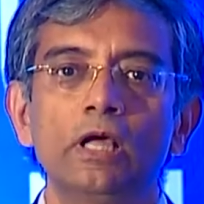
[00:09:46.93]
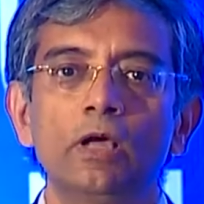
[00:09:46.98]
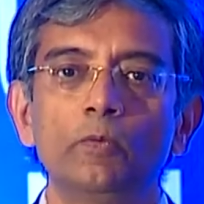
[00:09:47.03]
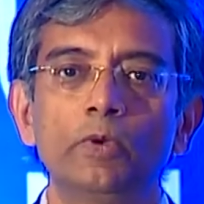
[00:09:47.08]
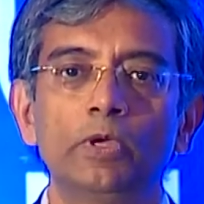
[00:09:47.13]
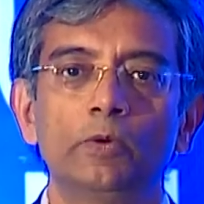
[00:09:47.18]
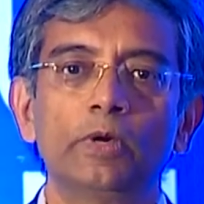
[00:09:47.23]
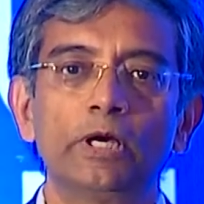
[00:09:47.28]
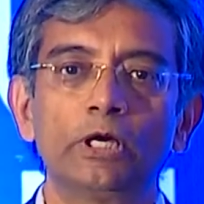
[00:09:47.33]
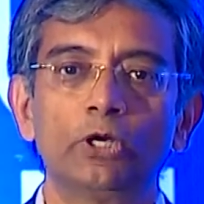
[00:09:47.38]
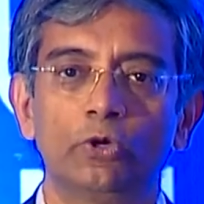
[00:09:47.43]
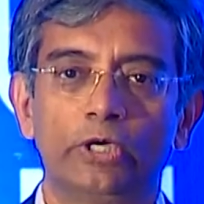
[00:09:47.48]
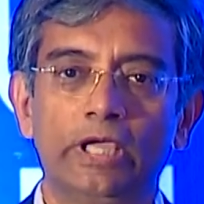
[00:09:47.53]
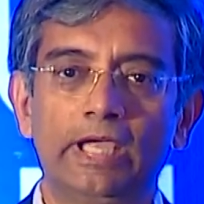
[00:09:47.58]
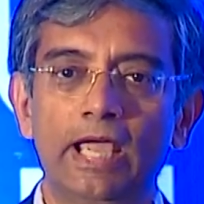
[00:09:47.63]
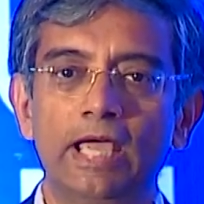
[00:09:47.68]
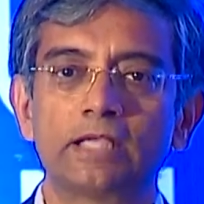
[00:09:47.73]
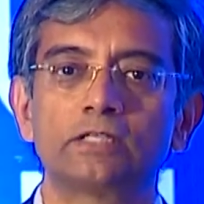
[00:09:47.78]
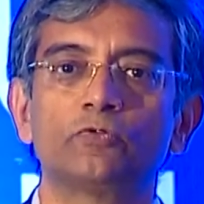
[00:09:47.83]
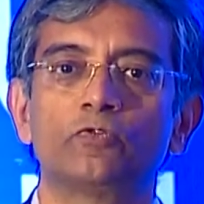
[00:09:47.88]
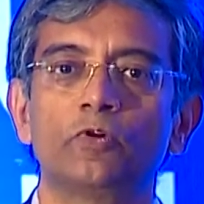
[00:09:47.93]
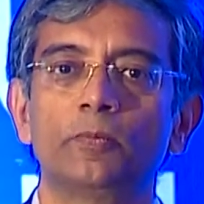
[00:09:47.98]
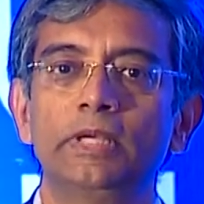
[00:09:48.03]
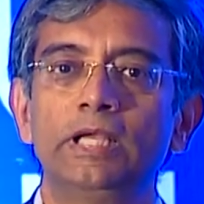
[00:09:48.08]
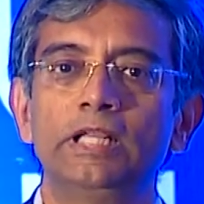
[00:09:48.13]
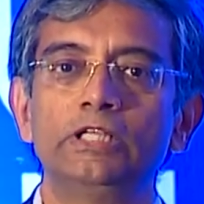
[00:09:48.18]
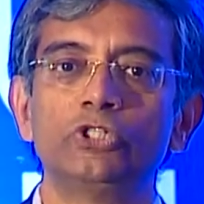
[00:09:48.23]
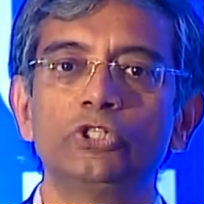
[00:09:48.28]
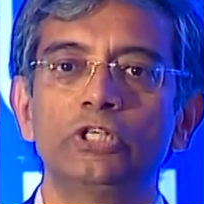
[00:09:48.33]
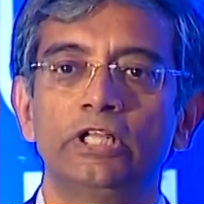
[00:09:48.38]
we were looking at from an
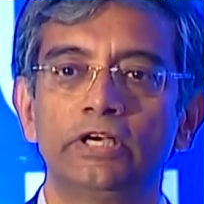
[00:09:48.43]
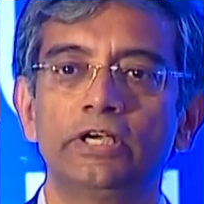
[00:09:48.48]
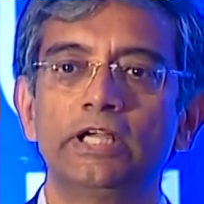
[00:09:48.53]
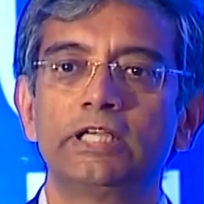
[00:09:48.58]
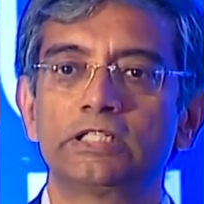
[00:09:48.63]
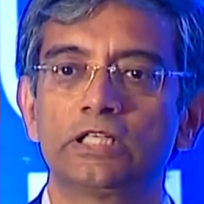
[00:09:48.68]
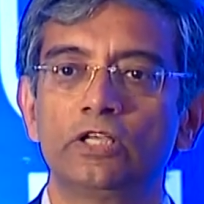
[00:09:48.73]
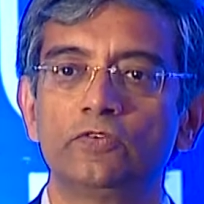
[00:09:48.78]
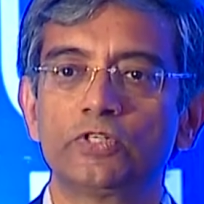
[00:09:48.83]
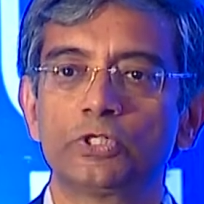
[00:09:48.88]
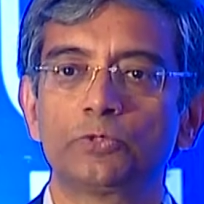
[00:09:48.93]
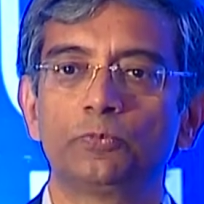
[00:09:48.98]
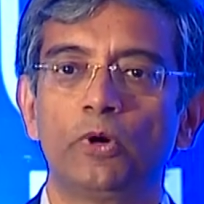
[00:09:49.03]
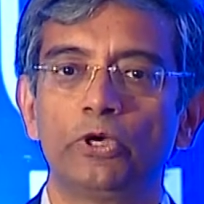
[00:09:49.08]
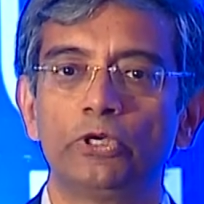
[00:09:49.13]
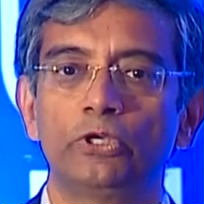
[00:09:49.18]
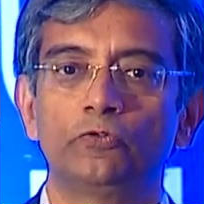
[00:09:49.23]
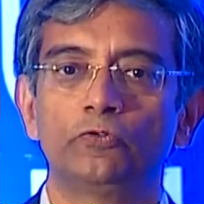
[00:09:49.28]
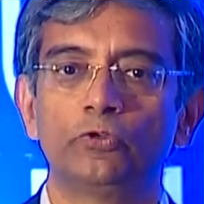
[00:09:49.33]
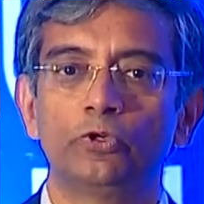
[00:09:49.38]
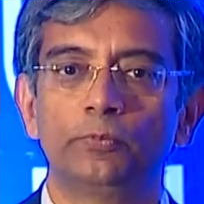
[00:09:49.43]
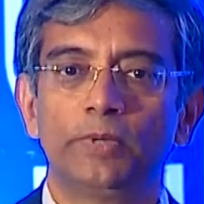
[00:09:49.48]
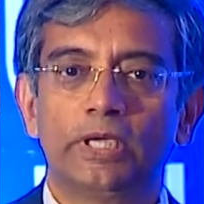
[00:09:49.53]
engineering service point of view.